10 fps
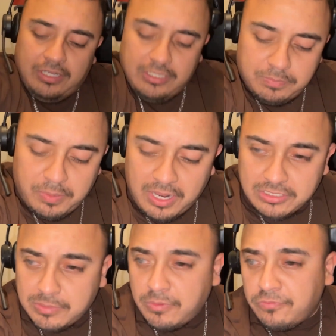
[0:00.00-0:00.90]
as
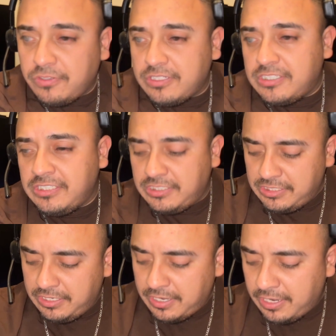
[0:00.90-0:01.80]
possible for the
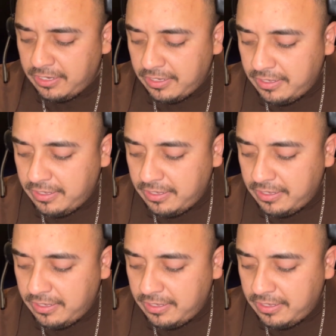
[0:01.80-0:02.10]
CCNA.